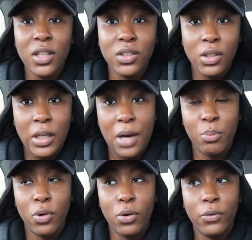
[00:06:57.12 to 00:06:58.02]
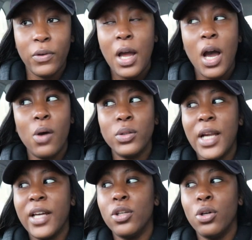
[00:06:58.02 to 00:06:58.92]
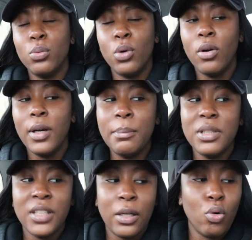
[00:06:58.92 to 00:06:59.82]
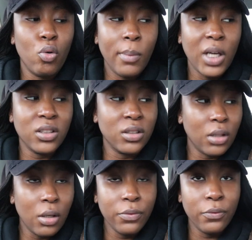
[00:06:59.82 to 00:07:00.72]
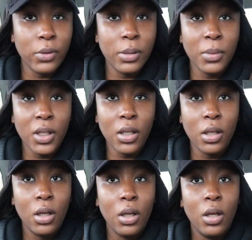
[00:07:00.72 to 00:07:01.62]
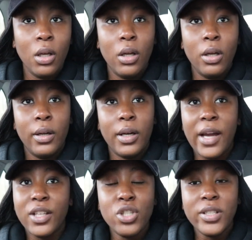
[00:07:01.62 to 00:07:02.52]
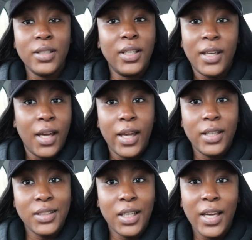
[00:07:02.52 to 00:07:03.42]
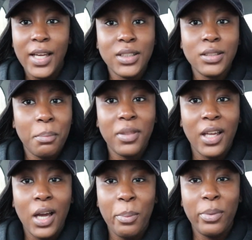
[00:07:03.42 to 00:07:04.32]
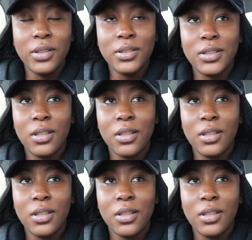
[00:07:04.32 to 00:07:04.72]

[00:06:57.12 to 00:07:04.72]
I turned the camera off, I was like, you know what, let me take all my stuff with me, like, just in case something happens.